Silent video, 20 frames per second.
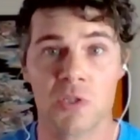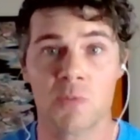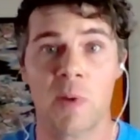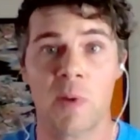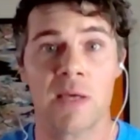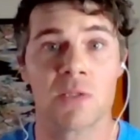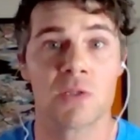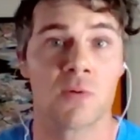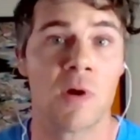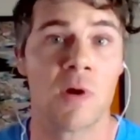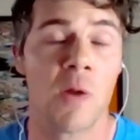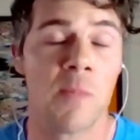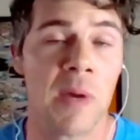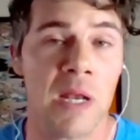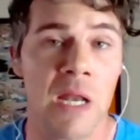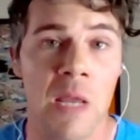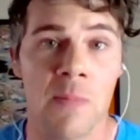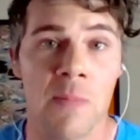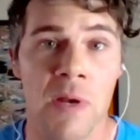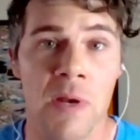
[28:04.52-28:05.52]
pass around my
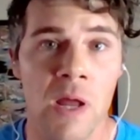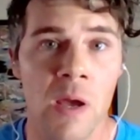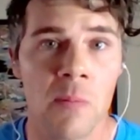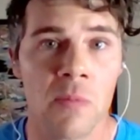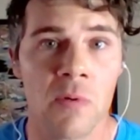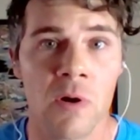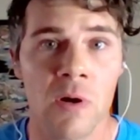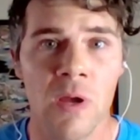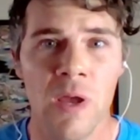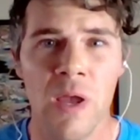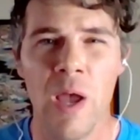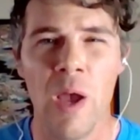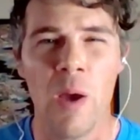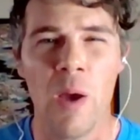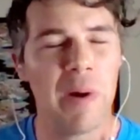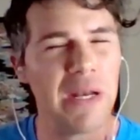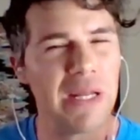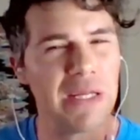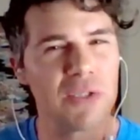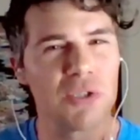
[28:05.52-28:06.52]
name and number
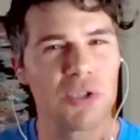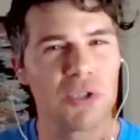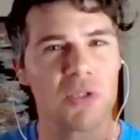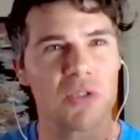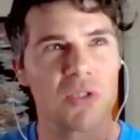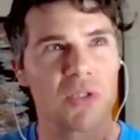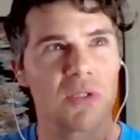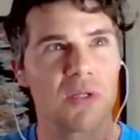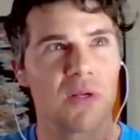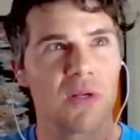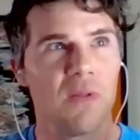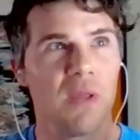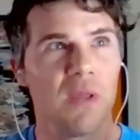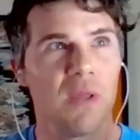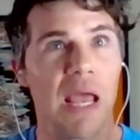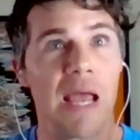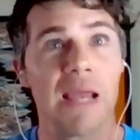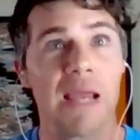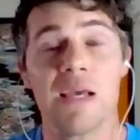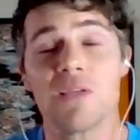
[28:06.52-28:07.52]
but it just
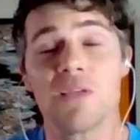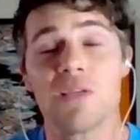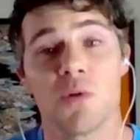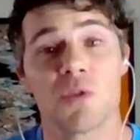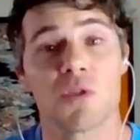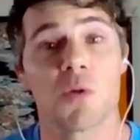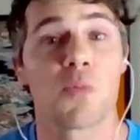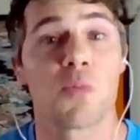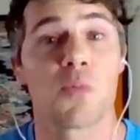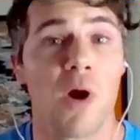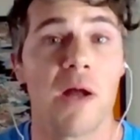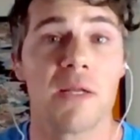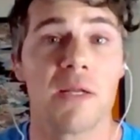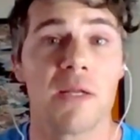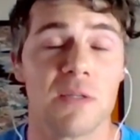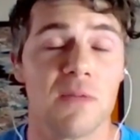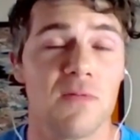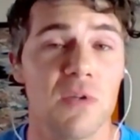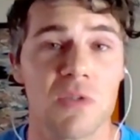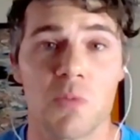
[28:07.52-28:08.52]
i guess it was a
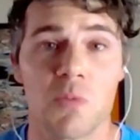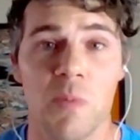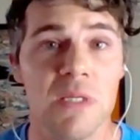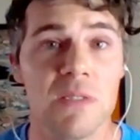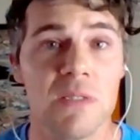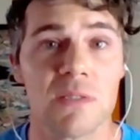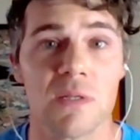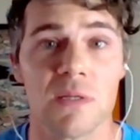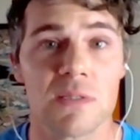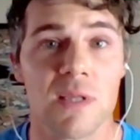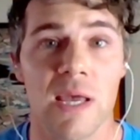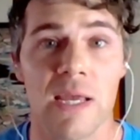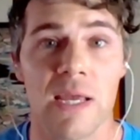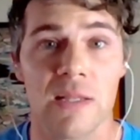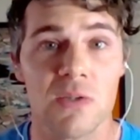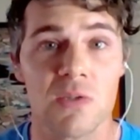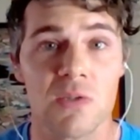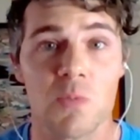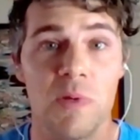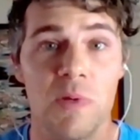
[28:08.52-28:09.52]
product of this business like
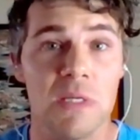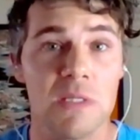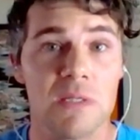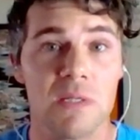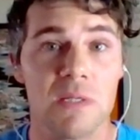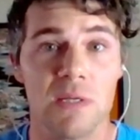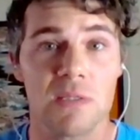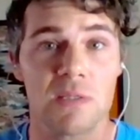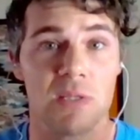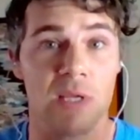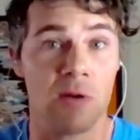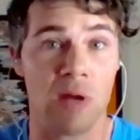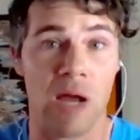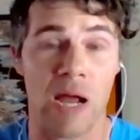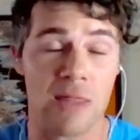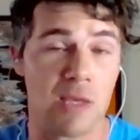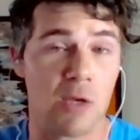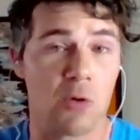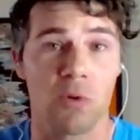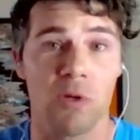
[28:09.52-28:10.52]
this business in i
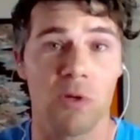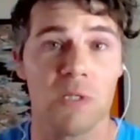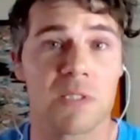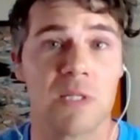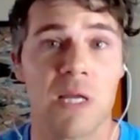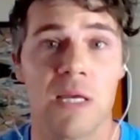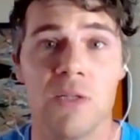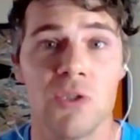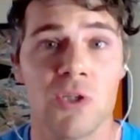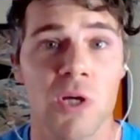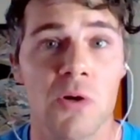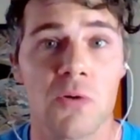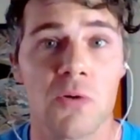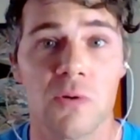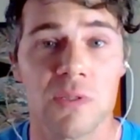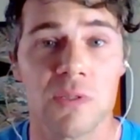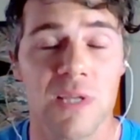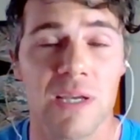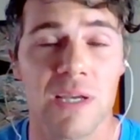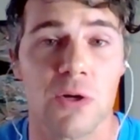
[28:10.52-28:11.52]
think real estate in
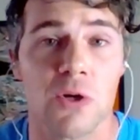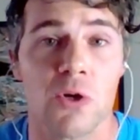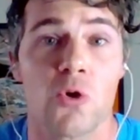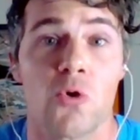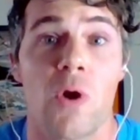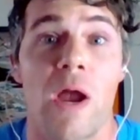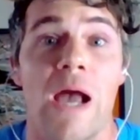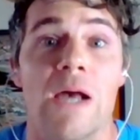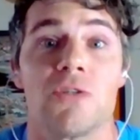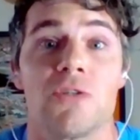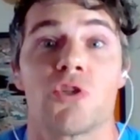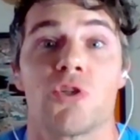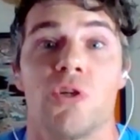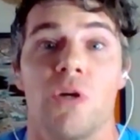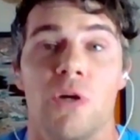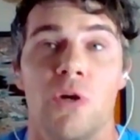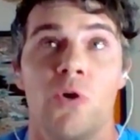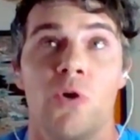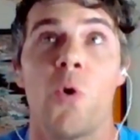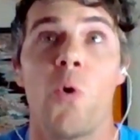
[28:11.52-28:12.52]
general is like a crash
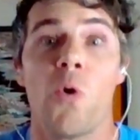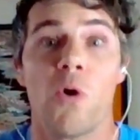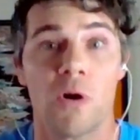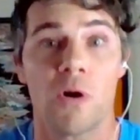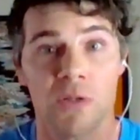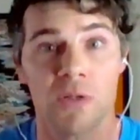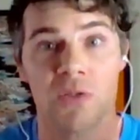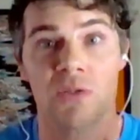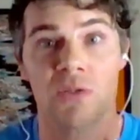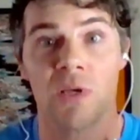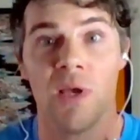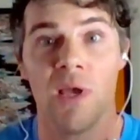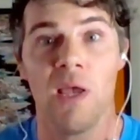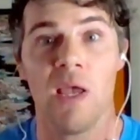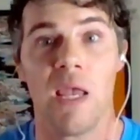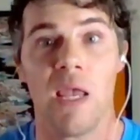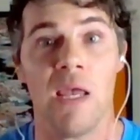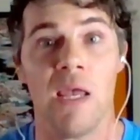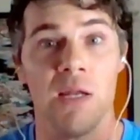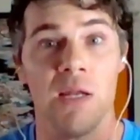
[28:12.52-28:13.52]
course
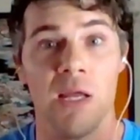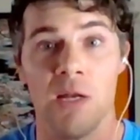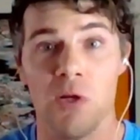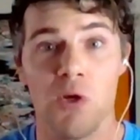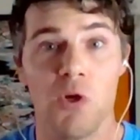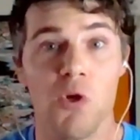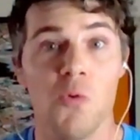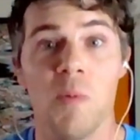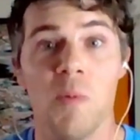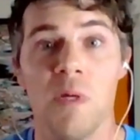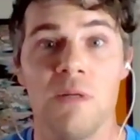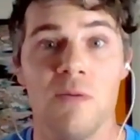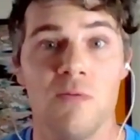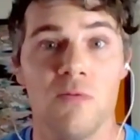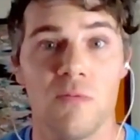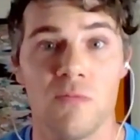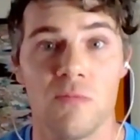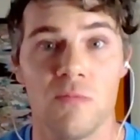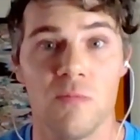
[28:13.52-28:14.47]
in in human